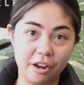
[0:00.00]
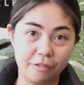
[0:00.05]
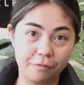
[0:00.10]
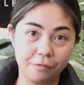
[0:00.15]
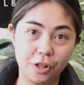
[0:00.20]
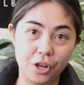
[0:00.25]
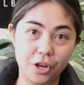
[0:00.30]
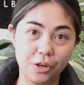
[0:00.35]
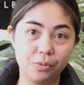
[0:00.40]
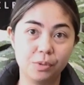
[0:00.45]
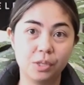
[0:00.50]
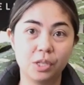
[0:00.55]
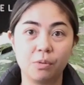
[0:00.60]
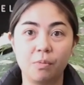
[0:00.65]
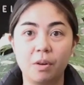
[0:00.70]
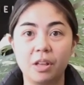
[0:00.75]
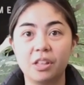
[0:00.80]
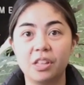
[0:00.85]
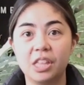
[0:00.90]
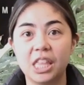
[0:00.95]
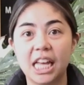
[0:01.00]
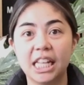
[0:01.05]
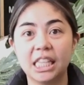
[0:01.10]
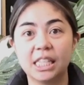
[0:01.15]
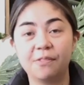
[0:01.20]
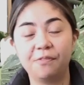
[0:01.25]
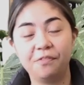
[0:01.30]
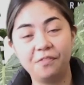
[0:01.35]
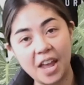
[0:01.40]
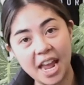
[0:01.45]
airflow. So whether
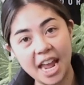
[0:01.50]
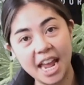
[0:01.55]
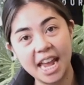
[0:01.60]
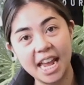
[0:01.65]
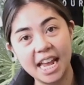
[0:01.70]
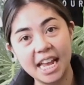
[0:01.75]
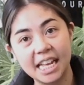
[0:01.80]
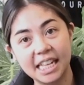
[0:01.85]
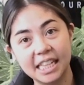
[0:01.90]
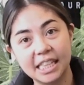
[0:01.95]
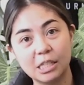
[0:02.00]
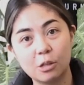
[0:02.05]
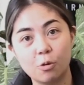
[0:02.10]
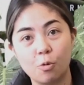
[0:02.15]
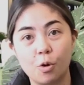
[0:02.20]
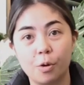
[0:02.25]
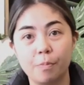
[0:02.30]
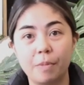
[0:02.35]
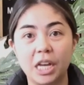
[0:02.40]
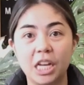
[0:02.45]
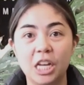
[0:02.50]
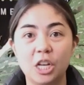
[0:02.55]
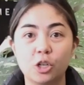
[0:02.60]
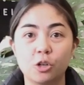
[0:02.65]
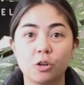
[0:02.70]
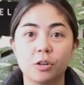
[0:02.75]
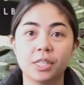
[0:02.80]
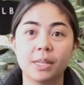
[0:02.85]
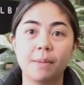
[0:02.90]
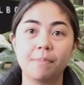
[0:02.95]
that's fans or making
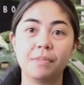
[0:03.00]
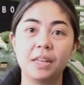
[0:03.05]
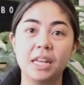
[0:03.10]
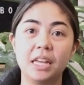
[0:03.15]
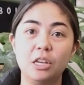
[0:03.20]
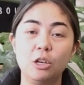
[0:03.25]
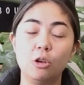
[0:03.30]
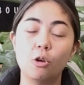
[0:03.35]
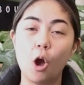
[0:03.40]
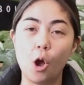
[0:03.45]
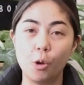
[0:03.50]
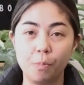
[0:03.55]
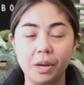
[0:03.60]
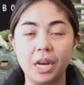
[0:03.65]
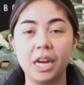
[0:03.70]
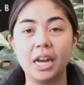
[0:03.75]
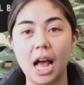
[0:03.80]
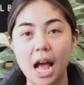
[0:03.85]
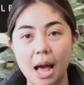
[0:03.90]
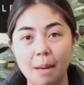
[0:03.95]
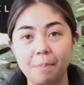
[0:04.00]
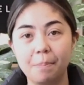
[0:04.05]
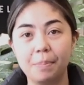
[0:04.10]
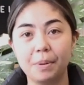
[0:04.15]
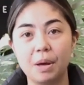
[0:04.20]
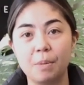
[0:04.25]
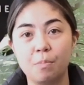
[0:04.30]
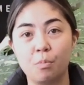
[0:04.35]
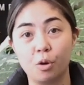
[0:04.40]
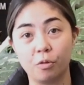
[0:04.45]
sure something you open it
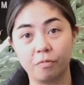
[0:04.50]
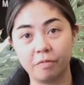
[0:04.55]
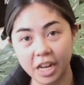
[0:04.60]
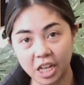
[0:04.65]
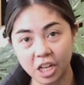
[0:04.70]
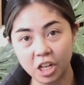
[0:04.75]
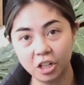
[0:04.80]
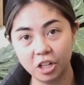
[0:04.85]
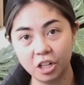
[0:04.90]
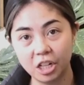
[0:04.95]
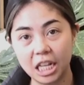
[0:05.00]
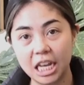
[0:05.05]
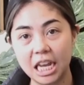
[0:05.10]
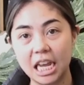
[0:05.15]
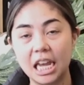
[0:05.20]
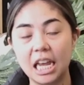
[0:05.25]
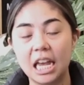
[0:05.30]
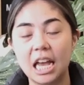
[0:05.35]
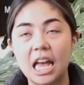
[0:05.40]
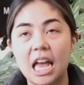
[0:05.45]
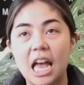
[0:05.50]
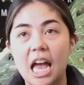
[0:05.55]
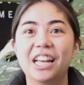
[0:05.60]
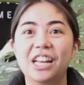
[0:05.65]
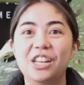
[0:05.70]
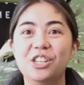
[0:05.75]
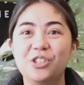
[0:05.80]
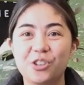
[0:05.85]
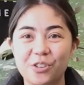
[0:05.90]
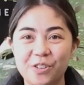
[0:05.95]
up more regularly.
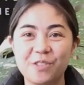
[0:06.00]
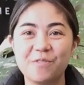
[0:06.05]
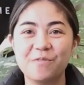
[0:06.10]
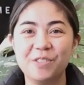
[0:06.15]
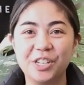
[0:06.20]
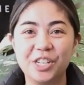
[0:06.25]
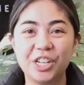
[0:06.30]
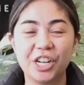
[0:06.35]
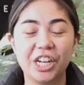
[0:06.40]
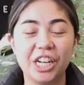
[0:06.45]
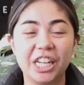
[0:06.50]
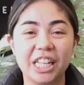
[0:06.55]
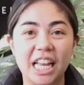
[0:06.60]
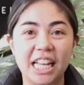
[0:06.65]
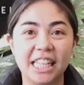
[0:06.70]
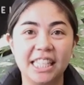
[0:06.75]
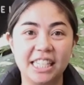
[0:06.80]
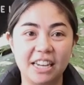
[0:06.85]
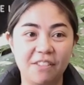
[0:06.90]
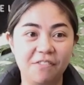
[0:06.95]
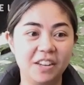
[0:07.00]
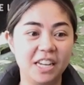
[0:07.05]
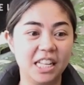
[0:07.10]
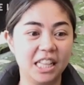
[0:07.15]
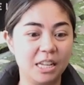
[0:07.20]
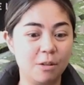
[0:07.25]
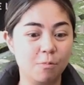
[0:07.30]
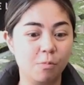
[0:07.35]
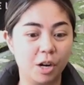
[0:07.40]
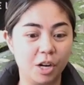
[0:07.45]
During winter, it's
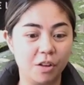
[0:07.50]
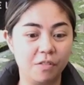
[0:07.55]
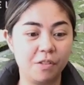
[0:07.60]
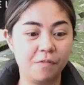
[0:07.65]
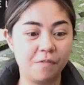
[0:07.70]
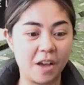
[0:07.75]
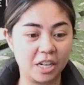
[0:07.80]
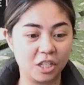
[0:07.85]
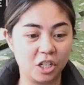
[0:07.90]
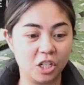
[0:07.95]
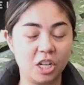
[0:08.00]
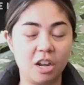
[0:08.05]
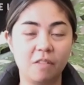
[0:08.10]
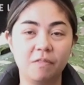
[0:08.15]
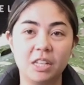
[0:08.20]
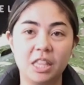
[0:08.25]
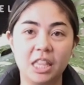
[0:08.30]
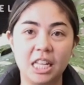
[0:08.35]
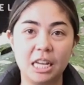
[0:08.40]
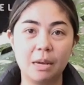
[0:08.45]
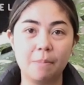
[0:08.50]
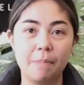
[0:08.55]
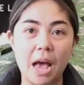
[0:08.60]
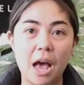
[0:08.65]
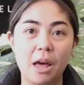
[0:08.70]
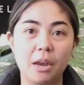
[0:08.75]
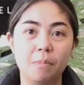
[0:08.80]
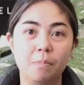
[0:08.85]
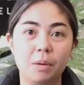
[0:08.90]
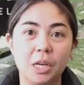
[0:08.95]
definitely one of the factors you have to think
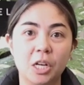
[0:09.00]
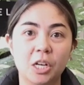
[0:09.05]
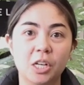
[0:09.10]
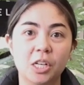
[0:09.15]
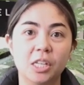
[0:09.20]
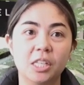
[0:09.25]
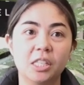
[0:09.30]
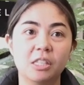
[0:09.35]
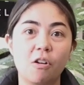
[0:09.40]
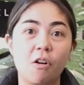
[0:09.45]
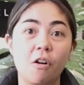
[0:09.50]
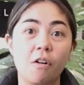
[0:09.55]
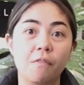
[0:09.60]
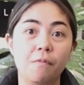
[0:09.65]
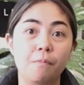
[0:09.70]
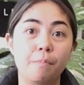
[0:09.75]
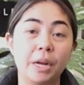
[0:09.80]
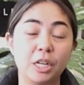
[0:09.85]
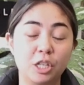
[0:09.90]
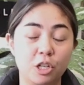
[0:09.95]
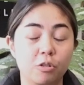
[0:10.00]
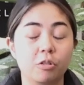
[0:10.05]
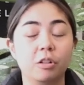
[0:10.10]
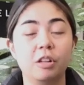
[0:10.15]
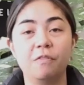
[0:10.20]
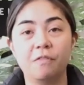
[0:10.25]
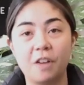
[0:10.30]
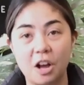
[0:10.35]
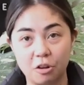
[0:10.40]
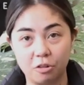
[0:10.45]
about because of bacterial
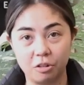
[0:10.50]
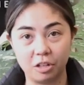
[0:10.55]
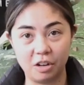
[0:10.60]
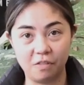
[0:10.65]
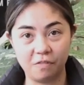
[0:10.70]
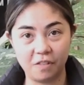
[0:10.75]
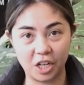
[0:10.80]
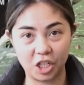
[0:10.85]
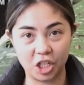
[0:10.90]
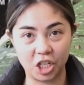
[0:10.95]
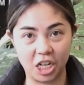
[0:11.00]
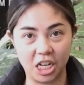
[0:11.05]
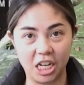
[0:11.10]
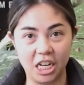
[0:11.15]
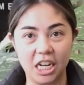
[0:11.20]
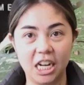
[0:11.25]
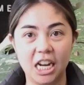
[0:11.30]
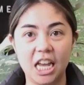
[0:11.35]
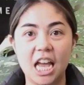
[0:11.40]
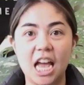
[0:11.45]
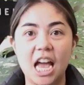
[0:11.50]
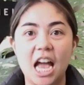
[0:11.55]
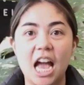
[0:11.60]
and fungal infection.